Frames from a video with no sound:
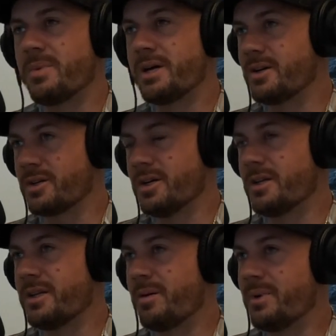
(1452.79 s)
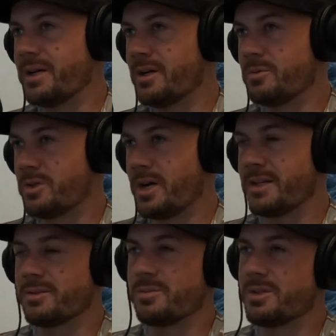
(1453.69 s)
bait or cutting that bait up, trying to
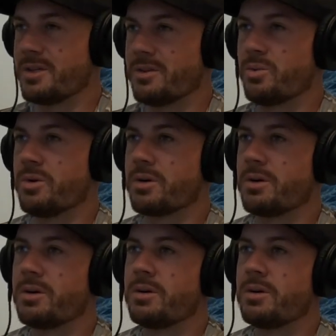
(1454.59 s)
get some scent in the water?